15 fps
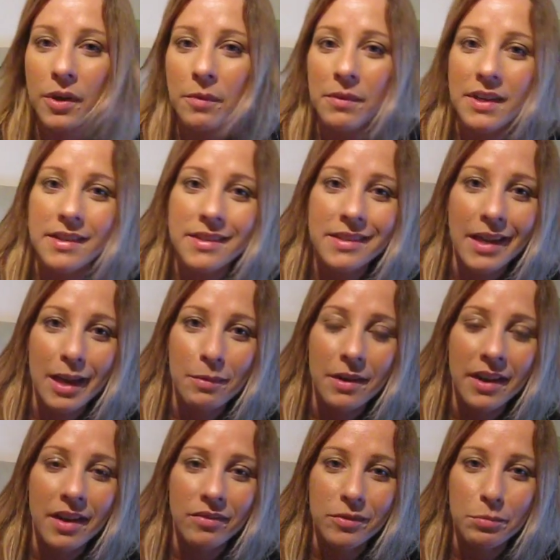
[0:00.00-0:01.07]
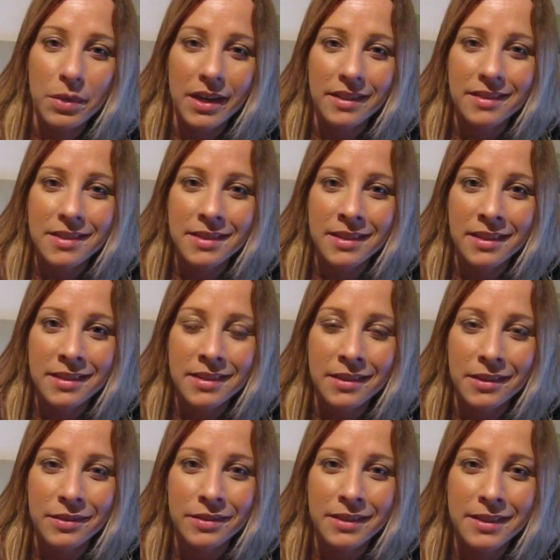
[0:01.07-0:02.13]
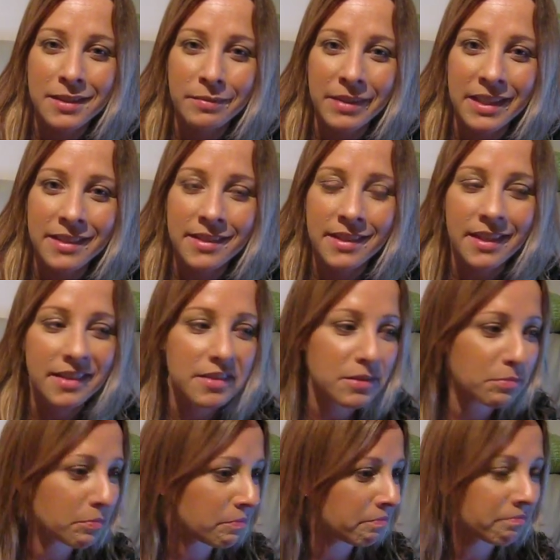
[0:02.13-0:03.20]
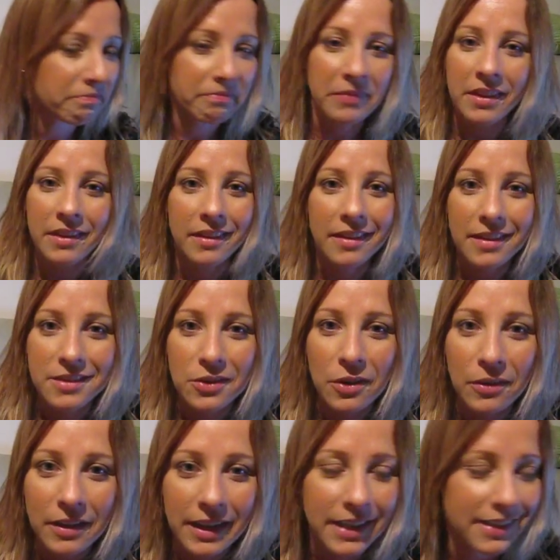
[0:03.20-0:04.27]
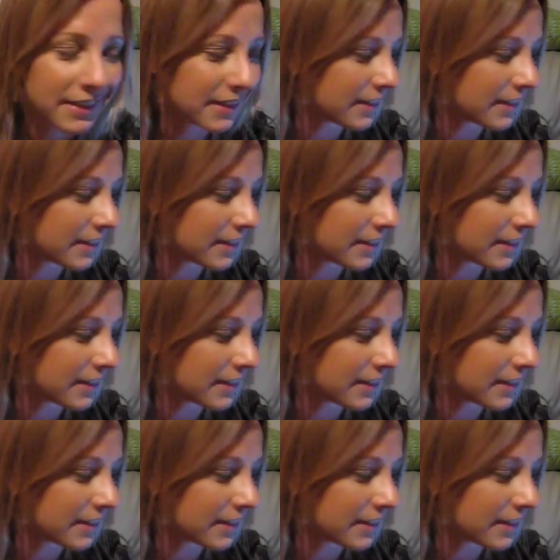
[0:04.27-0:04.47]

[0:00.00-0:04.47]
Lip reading: I'm going to say, but I haven't practiced it, so if it doesn't make sense, sorry.